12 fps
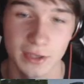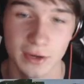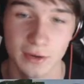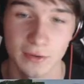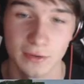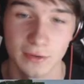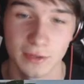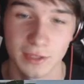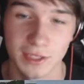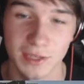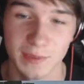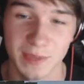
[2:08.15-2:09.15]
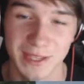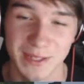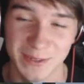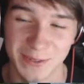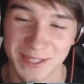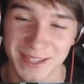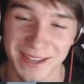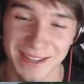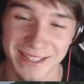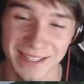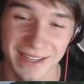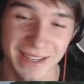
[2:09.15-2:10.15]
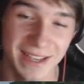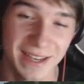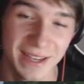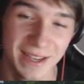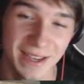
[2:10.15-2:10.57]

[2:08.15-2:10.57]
Oh, the TPs have started again.